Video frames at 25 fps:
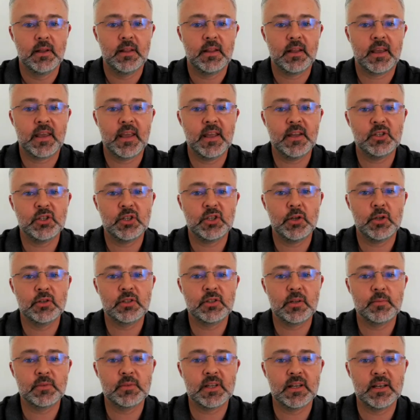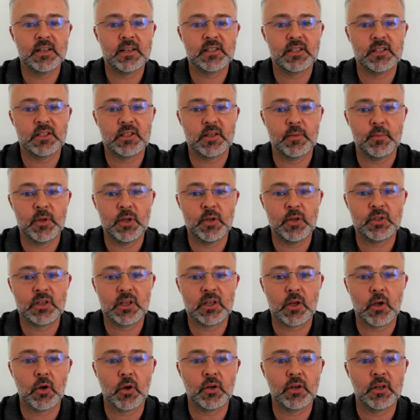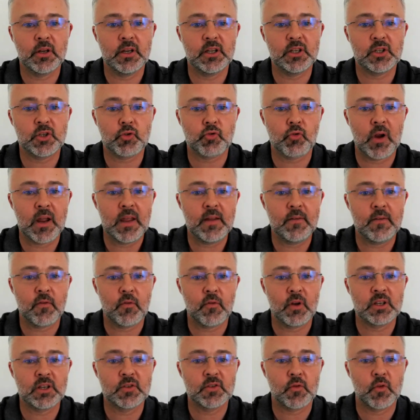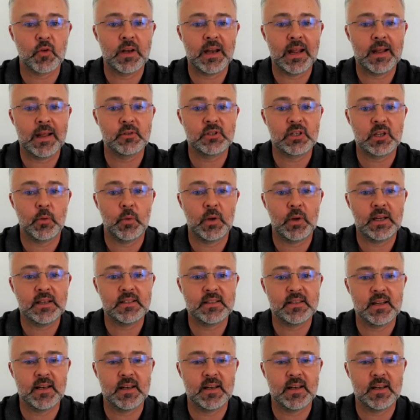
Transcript: The kids use them to listen to music on, and it's great for us for announcing when it's